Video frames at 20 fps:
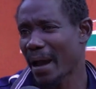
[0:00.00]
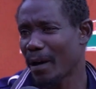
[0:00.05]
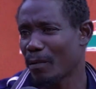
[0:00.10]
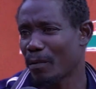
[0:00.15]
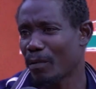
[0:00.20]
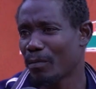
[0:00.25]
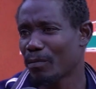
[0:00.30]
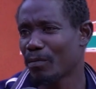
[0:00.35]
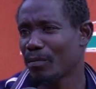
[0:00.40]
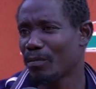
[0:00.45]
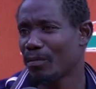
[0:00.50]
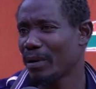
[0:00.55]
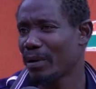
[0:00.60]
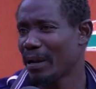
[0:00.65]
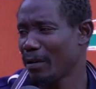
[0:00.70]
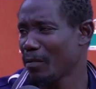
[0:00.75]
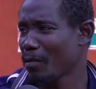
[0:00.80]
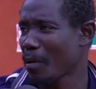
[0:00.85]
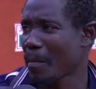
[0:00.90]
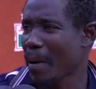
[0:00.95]
no
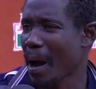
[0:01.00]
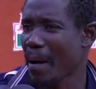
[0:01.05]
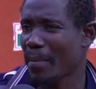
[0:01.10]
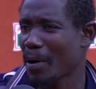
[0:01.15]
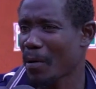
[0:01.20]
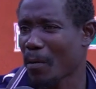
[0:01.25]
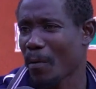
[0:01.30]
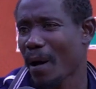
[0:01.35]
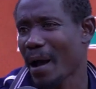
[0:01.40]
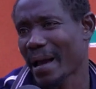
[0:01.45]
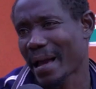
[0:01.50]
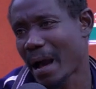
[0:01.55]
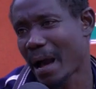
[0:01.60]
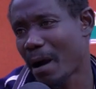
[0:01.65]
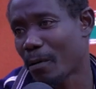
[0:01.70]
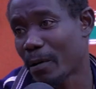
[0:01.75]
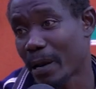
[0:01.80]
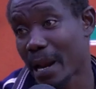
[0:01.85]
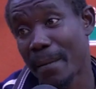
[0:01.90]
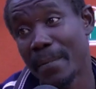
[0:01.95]
na o maame nkwa ka
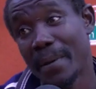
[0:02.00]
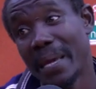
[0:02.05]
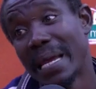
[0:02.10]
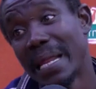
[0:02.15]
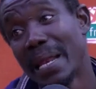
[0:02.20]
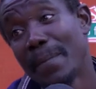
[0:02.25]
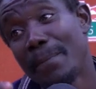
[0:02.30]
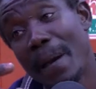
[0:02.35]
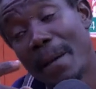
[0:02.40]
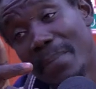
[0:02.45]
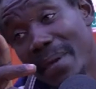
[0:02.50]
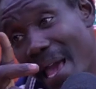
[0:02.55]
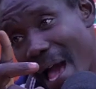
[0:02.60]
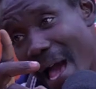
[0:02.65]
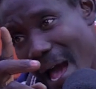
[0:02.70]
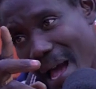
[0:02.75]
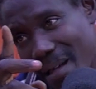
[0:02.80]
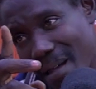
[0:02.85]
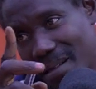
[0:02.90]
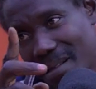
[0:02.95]
ho na me ye nipa bi
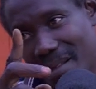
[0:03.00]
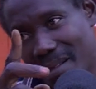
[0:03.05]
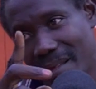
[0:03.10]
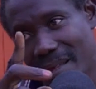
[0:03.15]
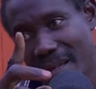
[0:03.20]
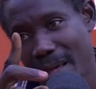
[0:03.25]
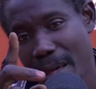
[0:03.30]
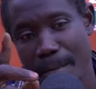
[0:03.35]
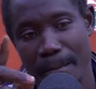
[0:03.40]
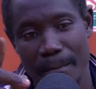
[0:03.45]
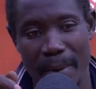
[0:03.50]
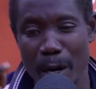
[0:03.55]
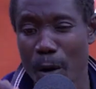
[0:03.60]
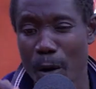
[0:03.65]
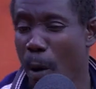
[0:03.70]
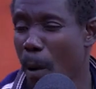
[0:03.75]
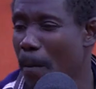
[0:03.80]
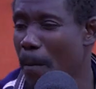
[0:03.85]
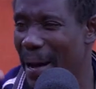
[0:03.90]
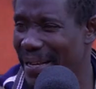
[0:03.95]
a me
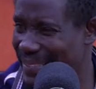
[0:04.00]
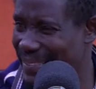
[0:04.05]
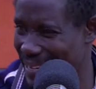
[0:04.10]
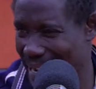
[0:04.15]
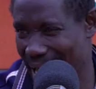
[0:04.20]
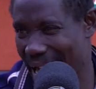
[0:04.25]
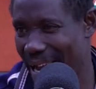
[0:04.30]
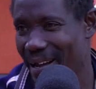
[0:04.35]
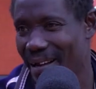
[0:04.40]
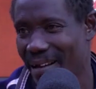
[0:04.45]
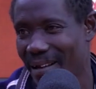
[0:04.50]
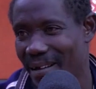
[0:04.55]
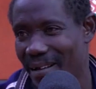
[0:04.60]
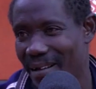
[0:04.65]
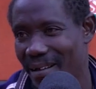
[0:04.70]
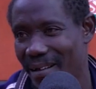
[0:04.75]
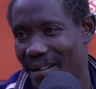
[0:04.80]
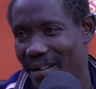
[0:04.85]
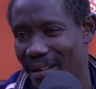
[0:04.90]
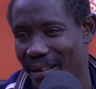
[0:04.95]
no betena
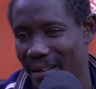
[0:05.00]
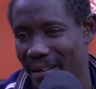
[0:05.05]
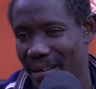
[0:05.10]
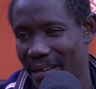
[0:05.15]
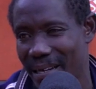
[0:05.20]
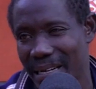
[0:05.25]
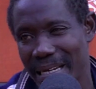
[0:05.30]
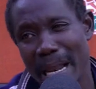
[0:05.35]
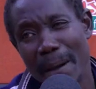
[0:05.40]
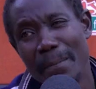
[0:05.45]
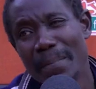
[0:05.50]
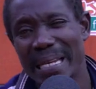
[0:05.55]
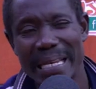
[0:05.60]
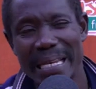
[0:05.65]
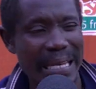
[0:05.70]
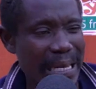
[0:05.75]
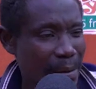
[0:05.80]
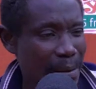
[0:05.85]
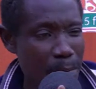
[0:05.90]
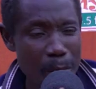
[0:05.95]
na me
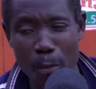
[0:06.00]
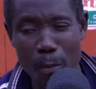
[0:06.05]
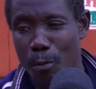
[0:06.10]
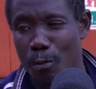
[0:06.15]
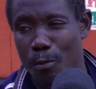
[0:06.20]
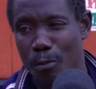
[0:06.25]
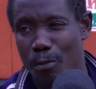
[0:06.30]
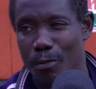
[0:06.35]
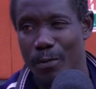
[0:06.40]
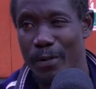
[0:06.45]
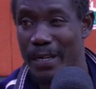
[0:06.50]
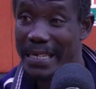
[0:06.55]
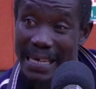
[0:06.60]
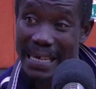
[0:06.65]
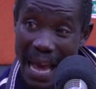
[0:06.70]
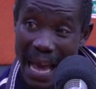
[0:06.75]
nim ye